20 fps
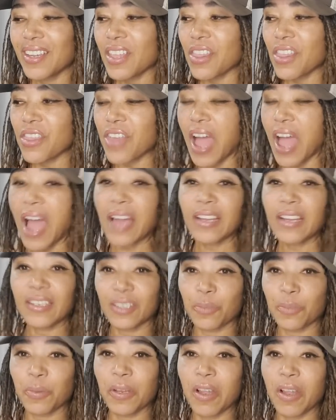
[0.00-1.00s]
That has
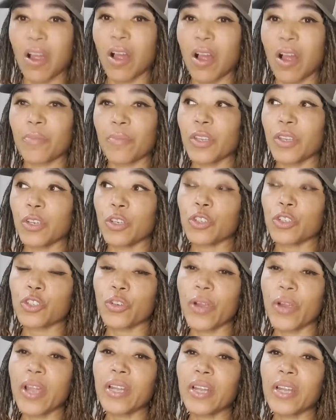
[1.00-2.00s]
become the new
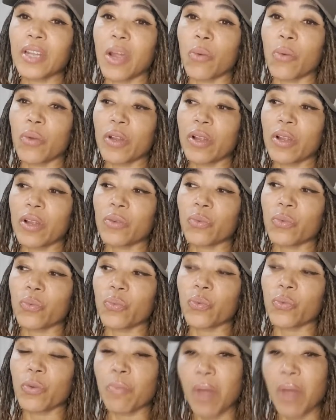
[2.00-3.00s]
trend, and I want to
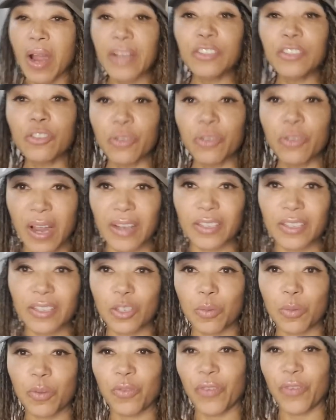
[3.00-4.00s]
remind you guys
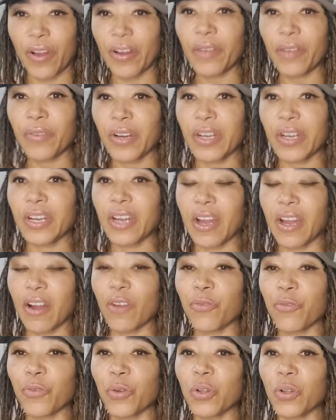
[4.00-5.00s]
to be very, very
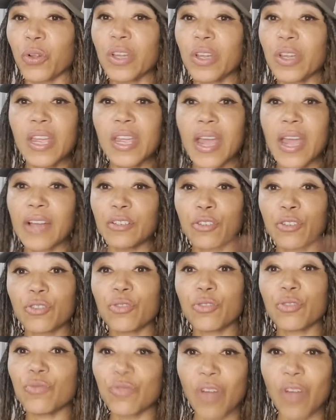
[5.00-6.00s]
careful as
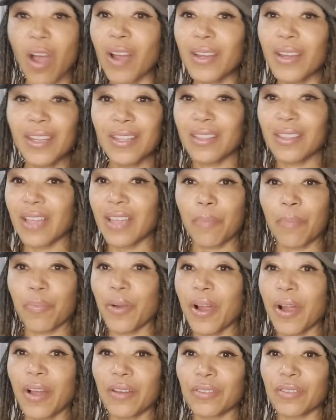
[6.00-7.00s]
to not eat that
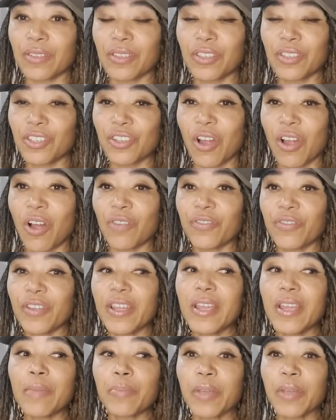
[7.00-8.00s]
browned stuff,
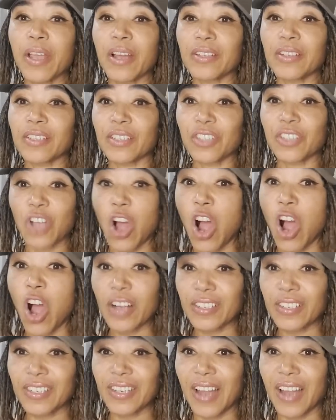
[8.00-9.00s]
because it's
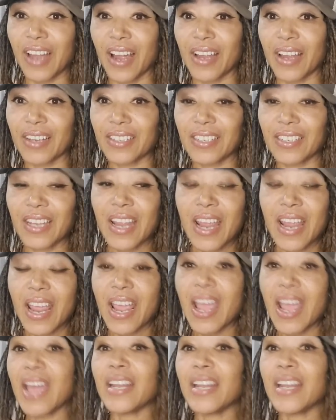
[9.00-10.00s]
oxidized
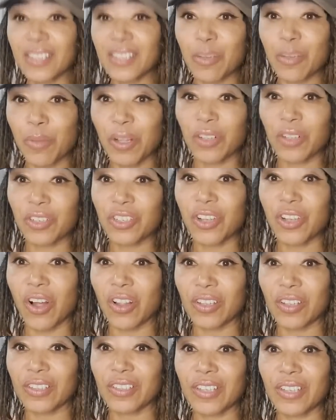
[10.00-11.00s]
and it's the milk
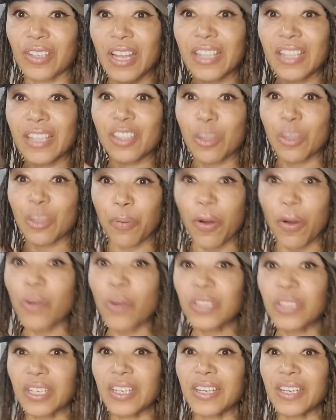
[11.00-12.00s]
solids. It's the
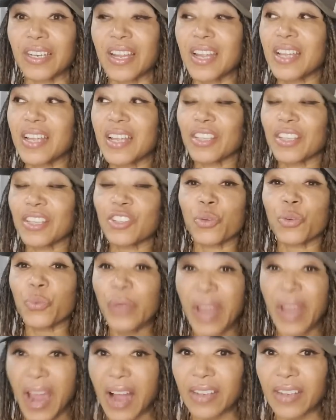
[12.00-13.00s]
protein that you're
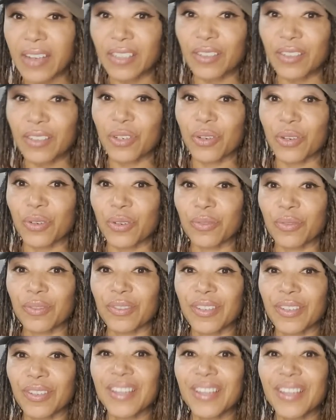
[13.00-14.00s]
reacting to.
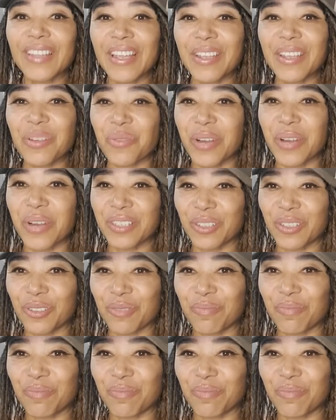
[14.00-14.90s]
Thank you, Rachel.